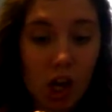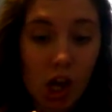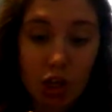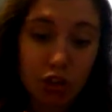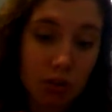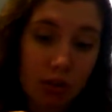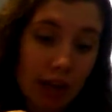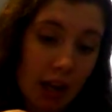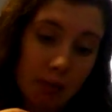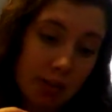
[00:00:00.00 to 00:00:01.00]
I don't know
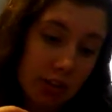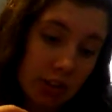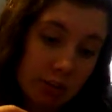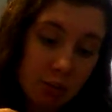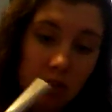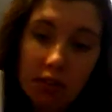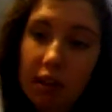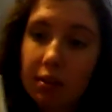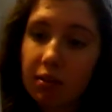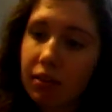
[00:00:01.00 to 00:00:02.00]
how much it was,
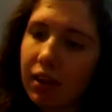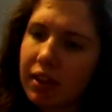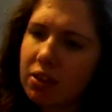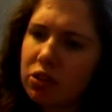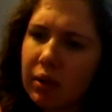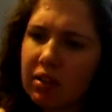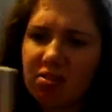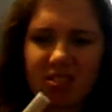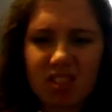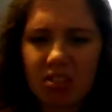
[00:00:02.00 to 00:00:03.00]
I think it was about
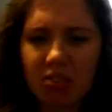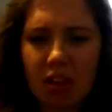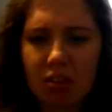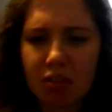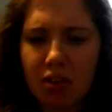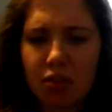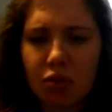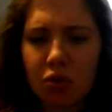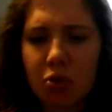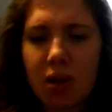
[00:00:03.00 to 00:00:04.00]
something like £3
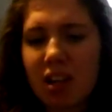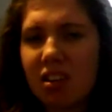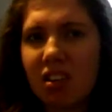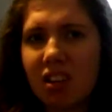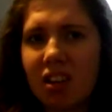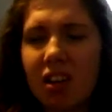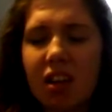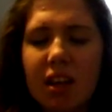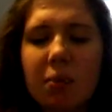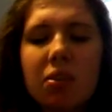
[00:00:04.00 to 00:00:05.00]
or £4.
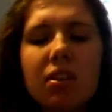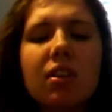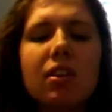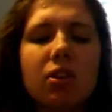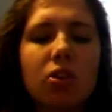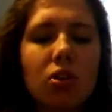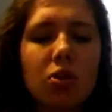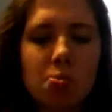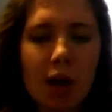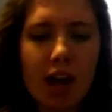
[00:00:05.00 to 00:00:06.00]
It wasn't
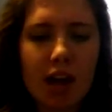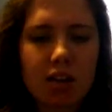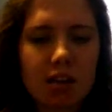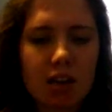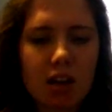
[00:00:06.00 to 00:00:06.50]
too bad.